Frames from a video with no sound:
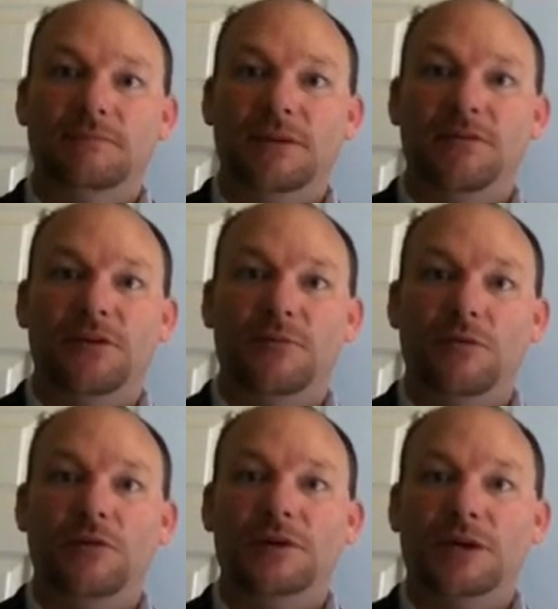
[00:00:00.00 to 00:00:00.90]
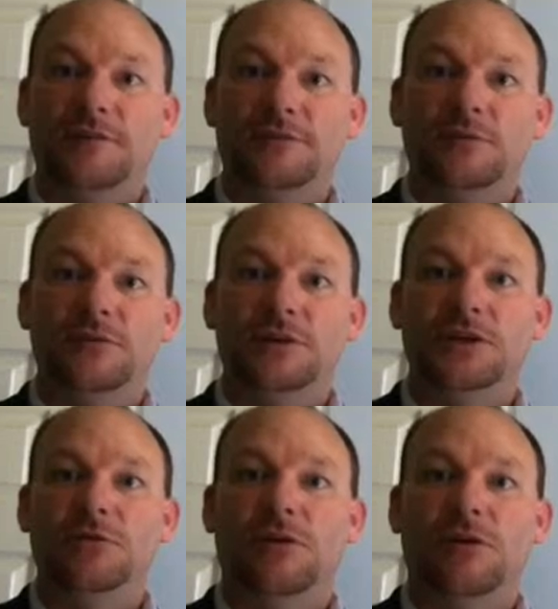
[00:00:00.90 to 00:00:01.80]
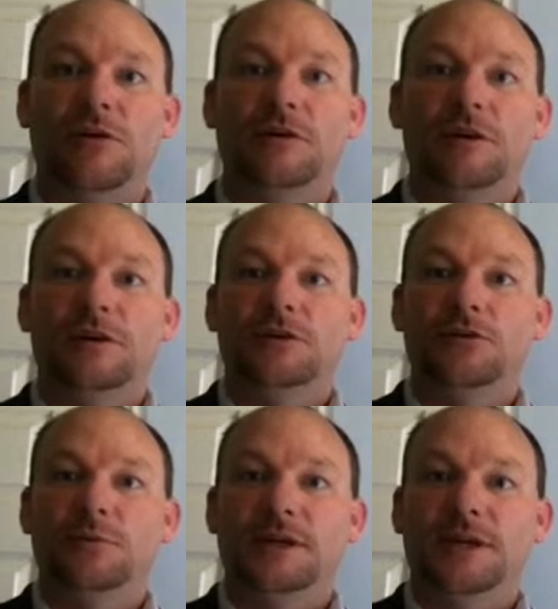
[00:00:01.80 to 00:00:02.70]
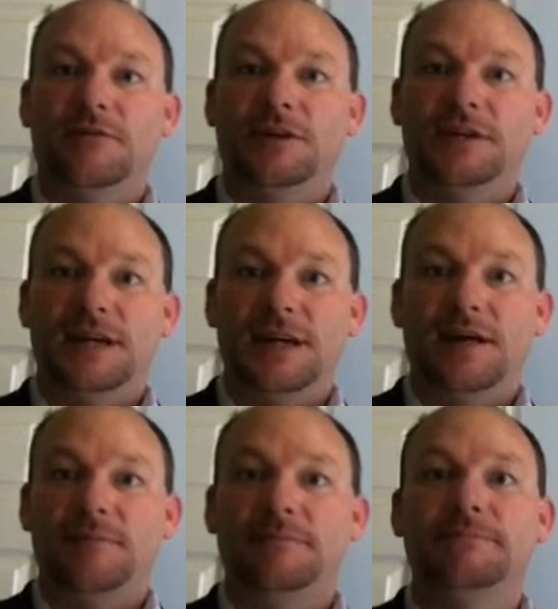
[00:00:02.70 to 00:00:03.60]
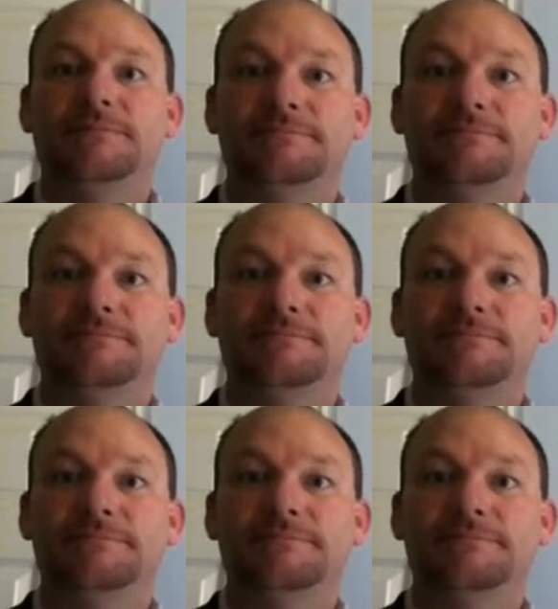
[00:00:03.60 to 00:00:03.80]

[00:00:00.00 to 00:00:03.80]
if they're more uncomfortable than you are, you'll win every time.